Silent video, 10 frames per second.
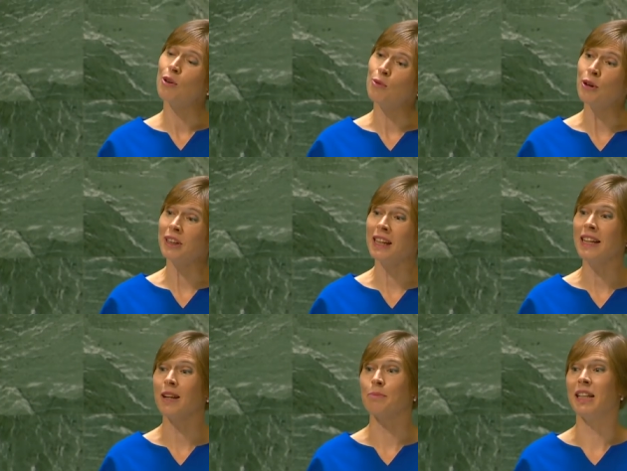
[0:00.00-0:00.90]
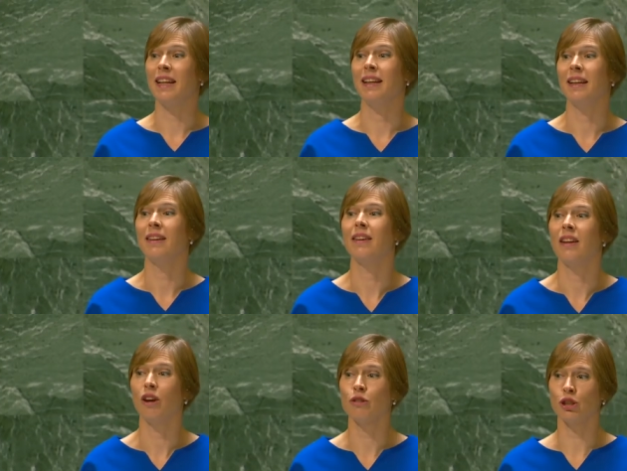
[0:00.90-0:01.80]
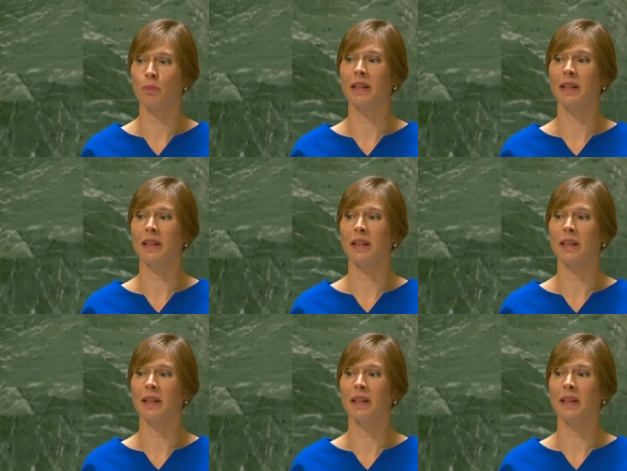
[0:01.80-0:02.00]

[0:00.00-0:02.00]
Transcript: World Cleanup Day, launched